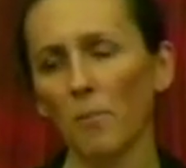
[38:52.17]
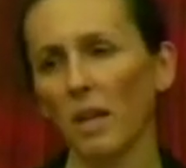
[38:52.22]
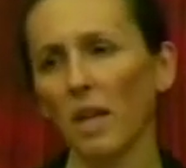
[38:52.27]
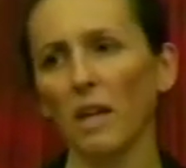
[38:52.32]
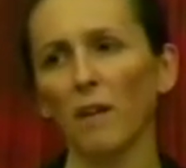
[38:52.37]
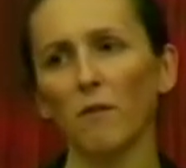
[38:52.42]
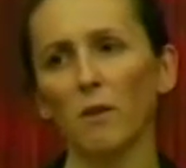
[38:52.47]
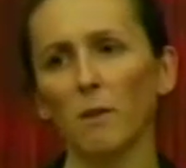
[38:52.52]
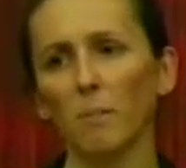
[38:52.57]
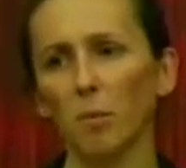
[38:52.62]

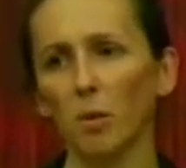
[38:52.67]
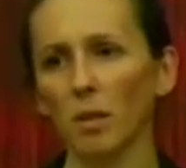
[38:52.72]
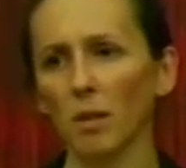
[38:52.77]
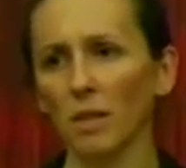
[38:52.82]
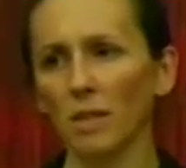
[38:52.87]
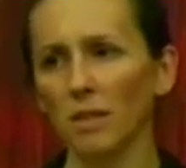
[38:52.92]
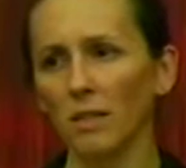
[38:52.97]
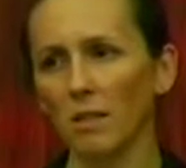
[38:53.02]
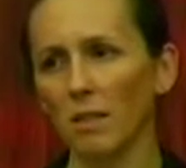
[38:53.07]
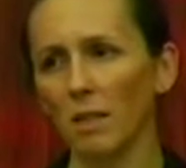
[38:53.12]
if the
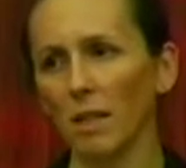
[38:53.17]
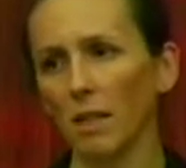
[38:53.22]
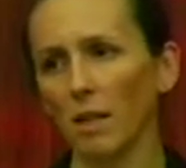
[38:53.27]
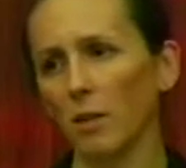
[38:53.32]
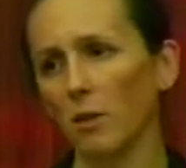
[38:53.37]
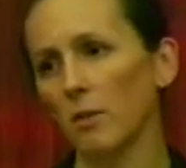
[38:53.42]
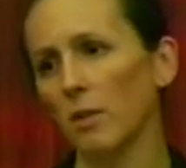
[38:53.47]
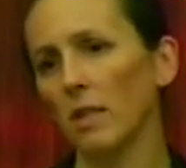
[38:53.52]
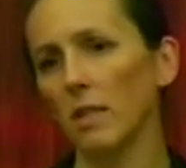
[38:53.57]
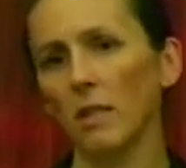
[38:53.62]
police think
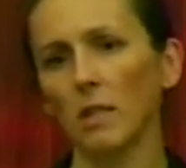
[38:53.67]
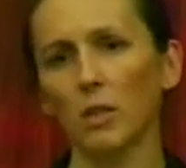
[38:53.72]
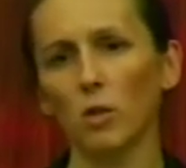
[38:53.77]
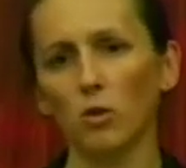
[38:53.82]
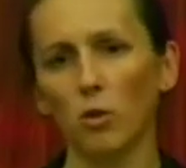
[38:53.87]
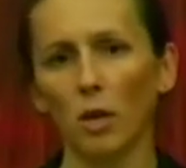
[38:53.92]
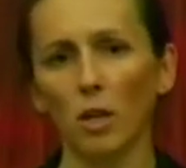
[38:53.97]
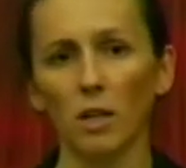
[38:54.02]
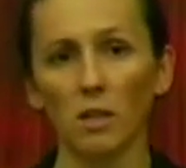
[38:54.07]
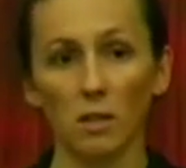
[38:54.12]
you're dealing
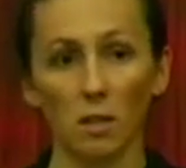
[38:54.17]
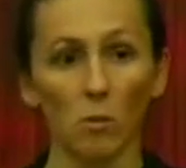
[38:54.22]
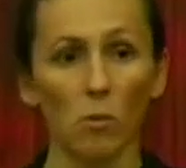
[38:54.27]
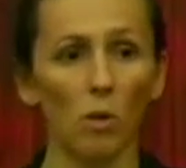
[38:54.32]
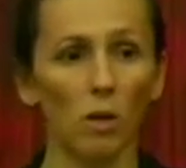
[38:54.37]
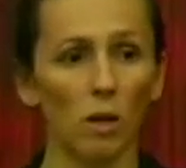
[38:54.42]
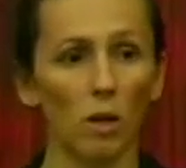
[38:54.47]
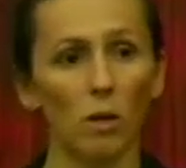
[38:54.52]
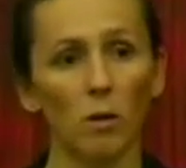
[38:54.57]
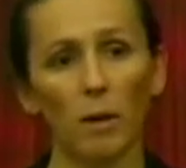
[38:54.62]
drugs and
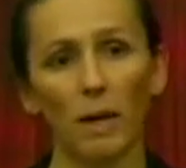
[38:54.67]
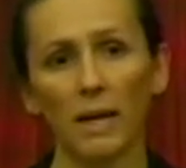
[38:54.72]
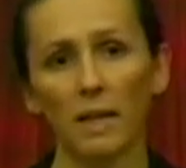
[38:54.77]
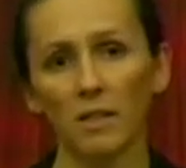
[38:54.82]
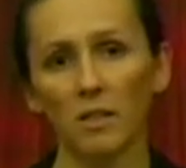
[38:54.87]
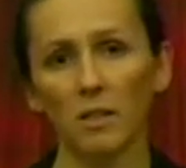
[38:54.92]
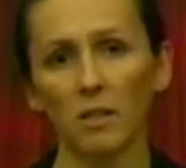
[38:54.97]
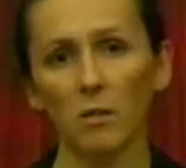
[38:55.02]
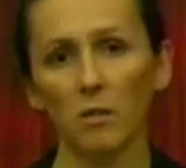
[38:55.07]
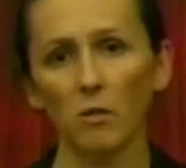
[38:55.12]
want to
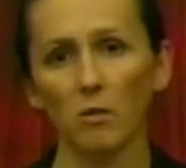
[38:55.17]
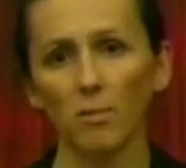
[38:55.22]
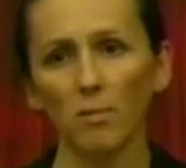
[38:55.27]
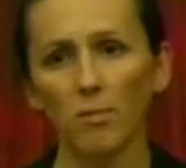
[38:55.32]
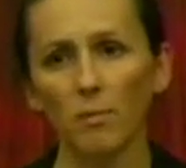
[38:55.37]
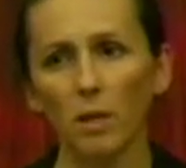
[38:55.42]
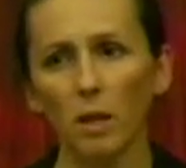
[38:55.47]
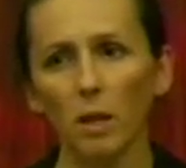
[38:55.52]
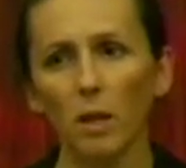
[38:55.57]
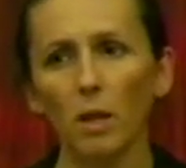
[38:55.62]
harass you.
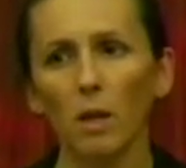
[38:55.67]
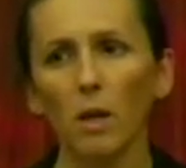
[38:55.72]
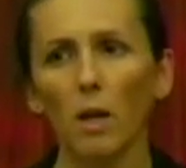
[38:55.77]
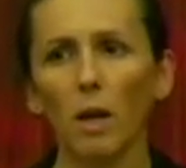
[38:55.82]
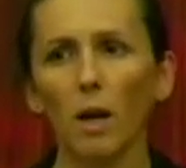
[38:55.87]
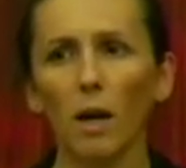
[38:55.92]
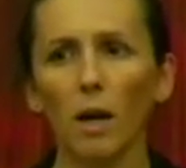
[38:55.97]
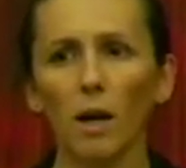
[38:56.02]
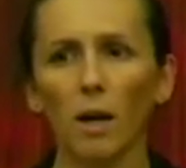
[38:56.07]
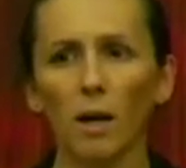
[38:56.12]

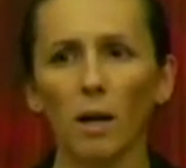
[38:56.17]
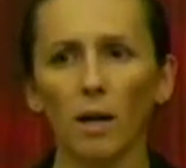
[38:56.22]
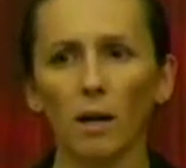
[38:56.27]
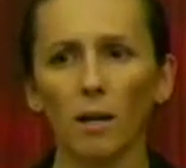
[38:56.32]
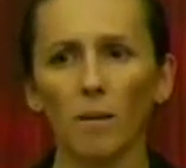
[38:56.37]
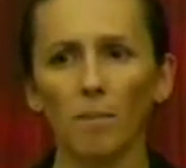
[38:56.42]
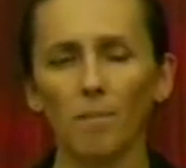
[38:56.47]
So